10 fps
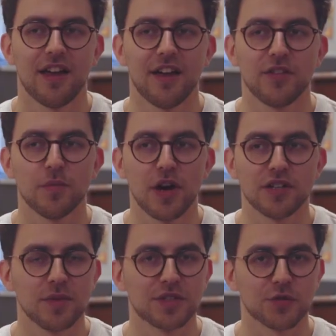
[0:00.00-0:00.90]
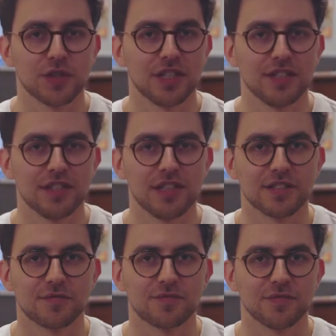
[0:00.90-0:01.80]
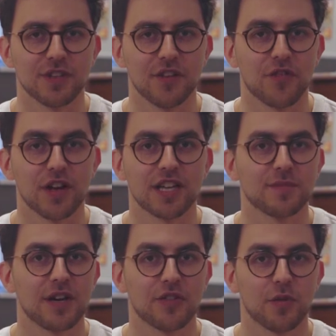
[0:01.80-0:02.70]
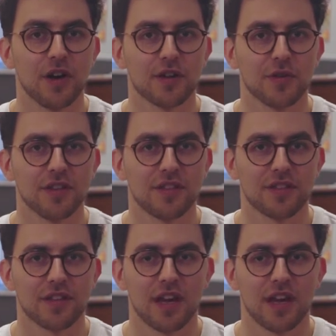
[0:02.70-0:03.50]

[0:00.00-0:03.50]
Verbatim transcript: Uh, the murder mystery is a fun aspect to work with,